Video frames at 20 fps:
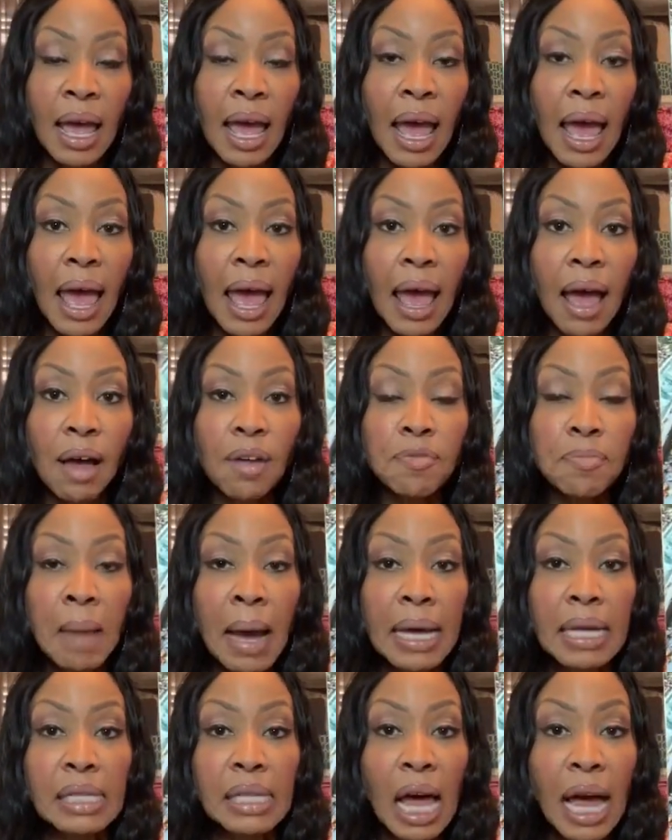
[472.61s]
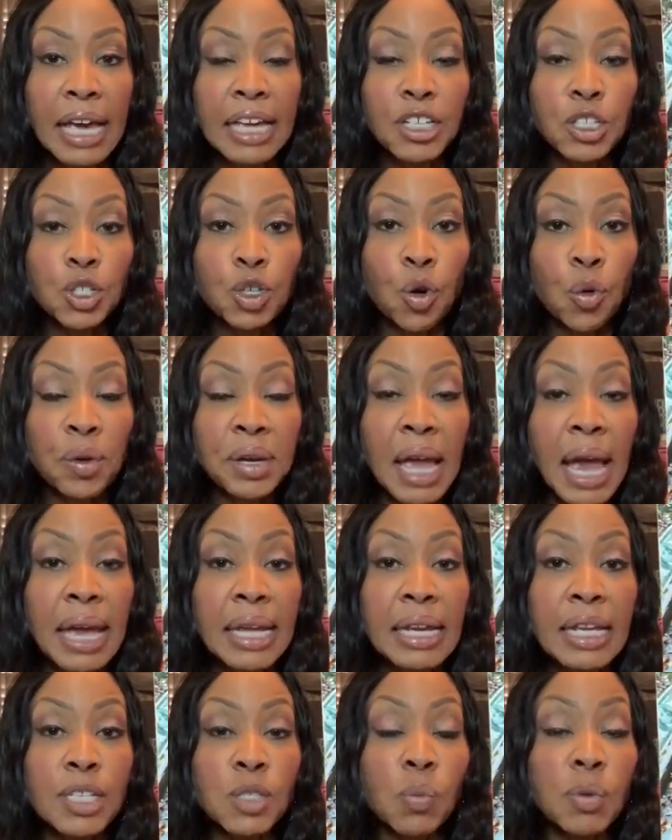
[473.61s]
have my clients
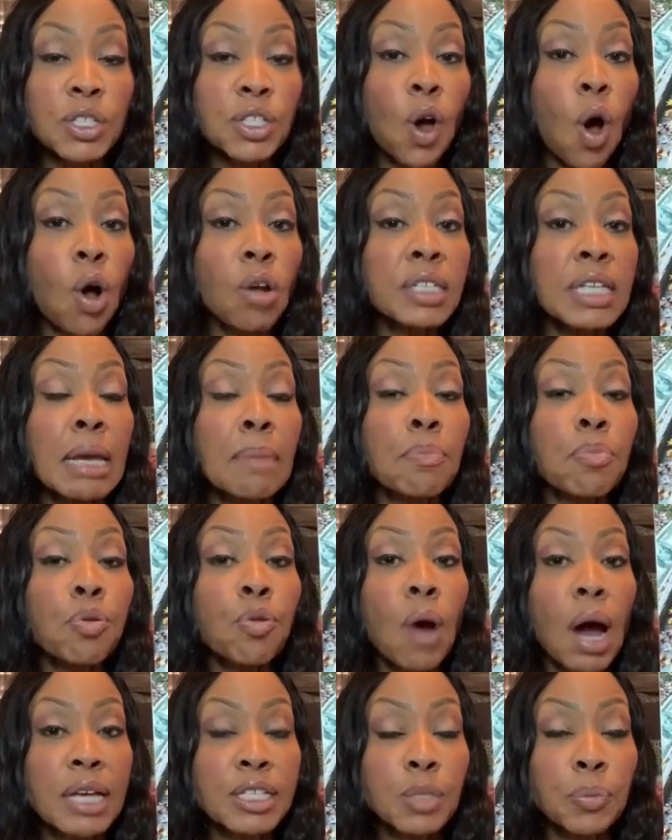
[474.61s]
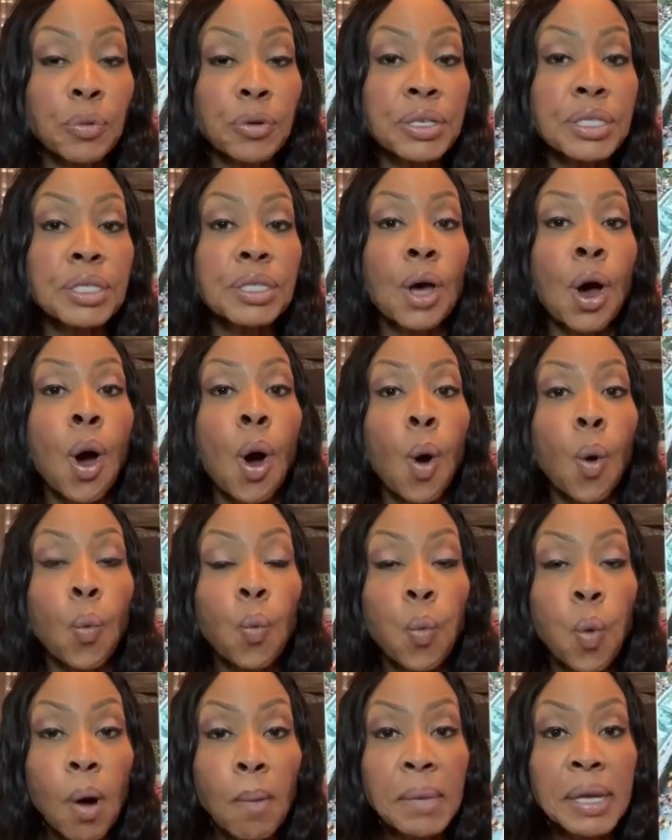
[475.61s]
create is what's called a prosperous
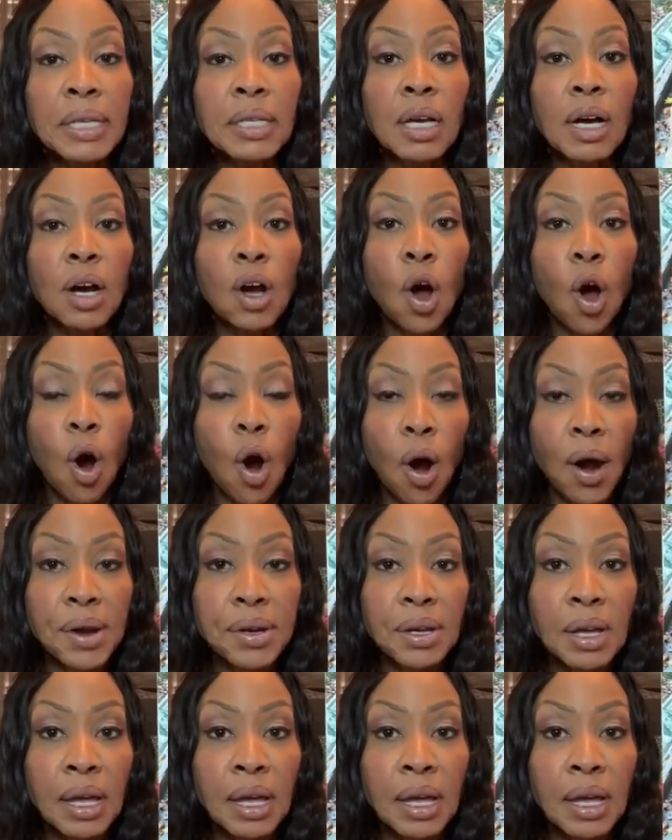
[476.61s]
woman card.